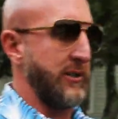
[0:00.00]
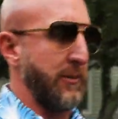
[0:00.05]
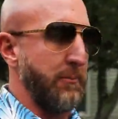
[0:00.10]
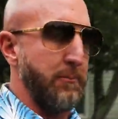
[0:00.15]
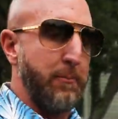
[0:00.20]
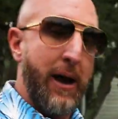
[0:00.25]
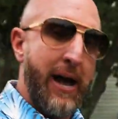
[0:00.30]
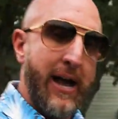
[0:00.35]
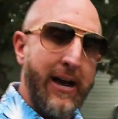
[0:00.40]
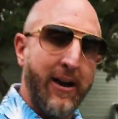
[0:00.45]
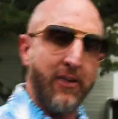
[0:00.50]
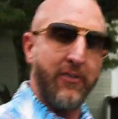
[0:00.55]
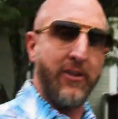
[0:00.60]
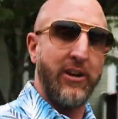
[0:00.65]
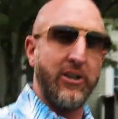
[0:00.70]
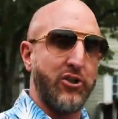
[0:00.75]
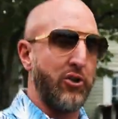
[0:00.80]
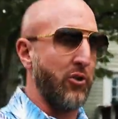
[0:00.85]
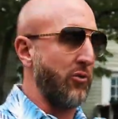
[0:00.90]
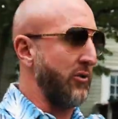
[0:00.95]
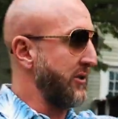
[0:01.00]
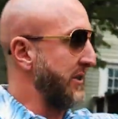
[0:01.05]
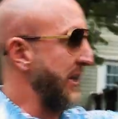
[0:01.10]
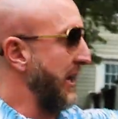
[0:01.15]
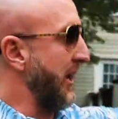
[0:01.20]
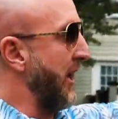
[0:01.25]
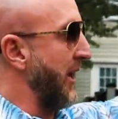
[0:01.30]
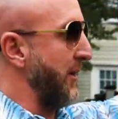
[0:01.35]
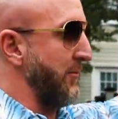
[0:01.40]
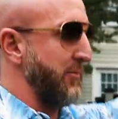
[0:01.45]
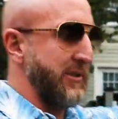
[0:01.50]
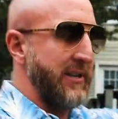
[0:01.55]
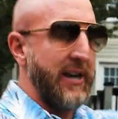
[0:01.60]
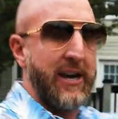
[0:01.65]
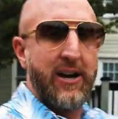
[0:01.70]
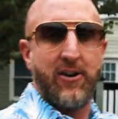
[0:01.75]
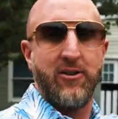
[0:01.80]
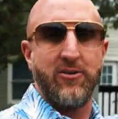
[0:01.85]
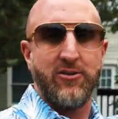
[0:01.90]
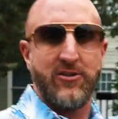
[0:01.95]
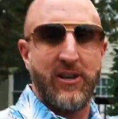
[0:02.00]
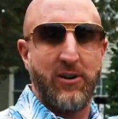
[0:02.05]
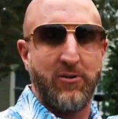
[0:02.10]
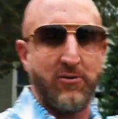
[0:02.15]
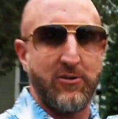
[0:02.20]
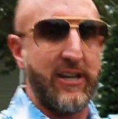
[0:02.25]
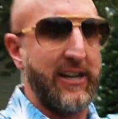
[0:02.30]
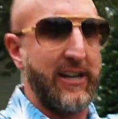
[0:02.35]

as a buyer, they showed us that upstairs there was